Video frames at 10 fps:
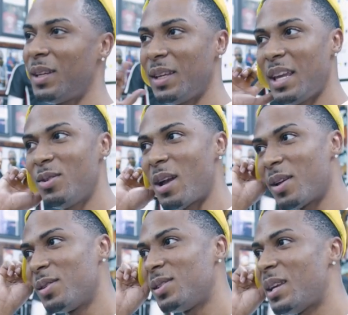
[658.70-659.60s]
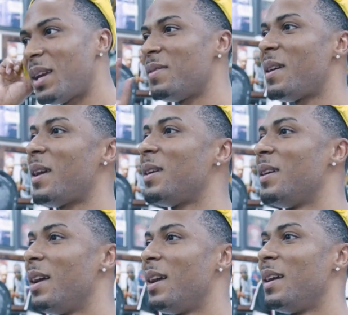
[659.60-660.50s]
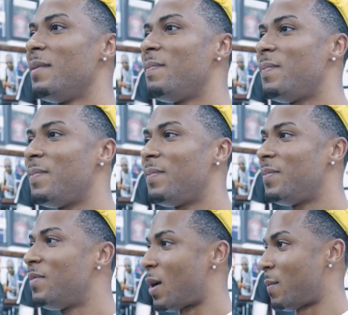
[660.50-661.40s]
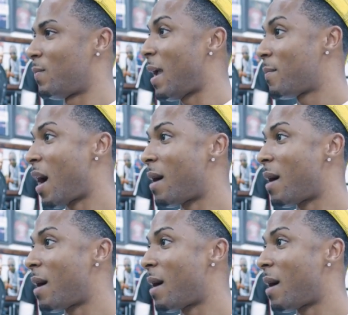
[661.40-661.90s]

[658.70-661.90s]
then again, you got to understand that they